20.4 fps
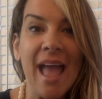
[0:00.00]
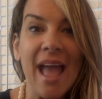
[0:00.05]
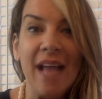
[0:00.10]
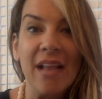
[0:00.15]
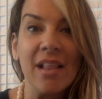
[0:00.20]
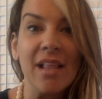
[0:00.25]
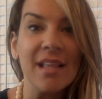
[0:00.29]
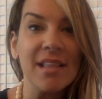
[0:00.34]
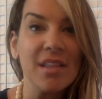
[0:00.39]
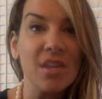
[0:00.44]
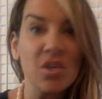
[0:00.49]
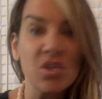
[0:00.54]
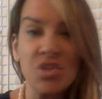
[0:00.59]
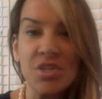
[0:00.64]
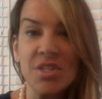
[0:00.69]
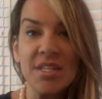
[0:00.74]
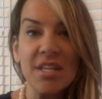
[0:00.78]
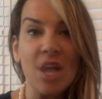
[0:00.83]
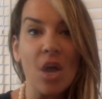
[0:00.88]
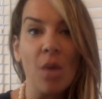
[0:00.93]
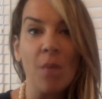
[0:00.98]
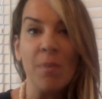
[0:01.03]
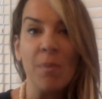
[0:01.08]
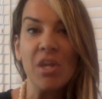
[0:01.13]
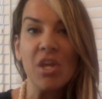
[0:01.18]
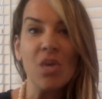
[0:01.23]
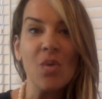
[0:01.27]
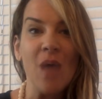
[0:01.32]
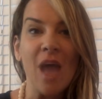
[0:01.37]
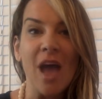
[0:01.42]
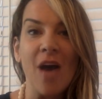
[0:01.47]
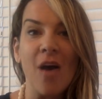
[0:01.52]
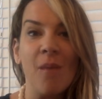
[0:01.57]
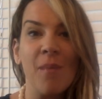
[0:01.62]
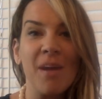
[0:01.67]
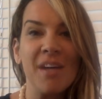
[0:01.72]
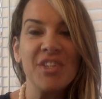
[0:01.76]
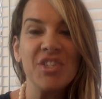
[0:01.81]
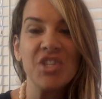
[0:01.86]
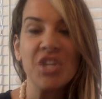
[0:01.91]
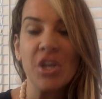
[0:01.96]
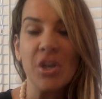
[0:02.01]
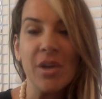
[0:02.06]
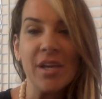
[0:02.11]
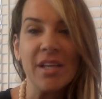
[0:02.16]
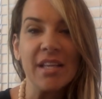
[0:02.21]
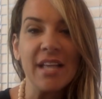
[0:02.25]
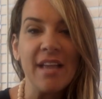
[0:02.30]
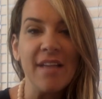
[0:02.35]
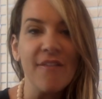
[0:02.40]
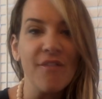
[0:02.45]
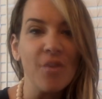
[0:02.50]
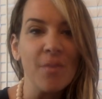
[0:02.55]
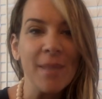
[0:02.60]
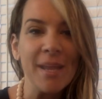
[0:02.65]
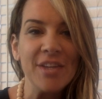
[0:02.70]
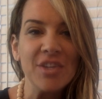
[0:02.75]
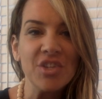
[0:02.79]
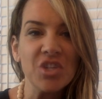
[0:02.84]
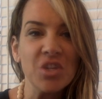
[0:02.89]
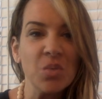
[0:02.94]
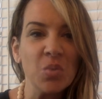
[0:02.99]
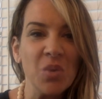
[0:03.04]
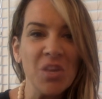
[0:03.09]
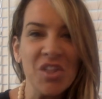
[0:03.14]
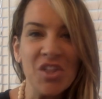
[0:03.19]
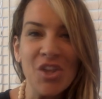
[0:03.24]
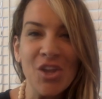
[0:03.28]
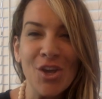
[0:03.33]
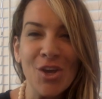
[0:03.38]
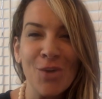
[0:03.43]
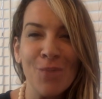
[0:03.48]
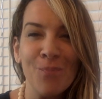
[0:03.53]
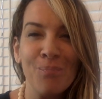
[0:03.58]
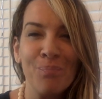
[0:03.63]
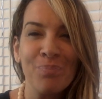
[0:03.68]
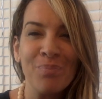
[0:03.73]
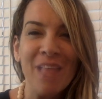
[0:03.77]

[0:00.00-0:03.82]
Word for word: act like they're just helping you out by sharing the information with you.